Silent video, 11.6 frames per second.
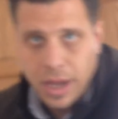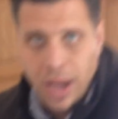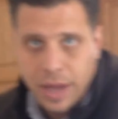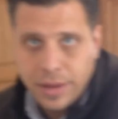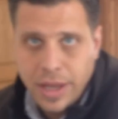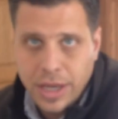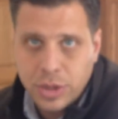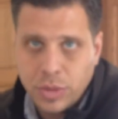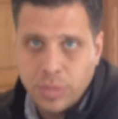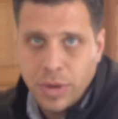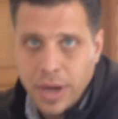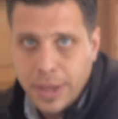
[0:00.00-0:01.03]
Any
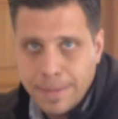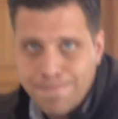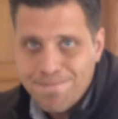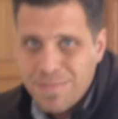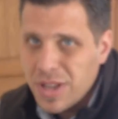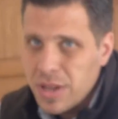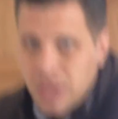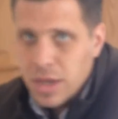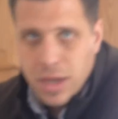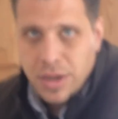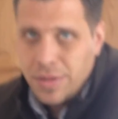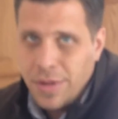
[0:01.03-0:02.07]
determination as to where that
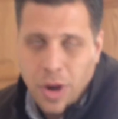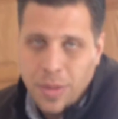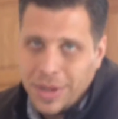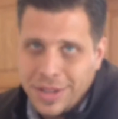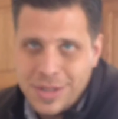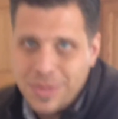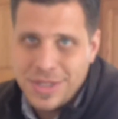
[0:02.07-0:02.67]
was or what it's for?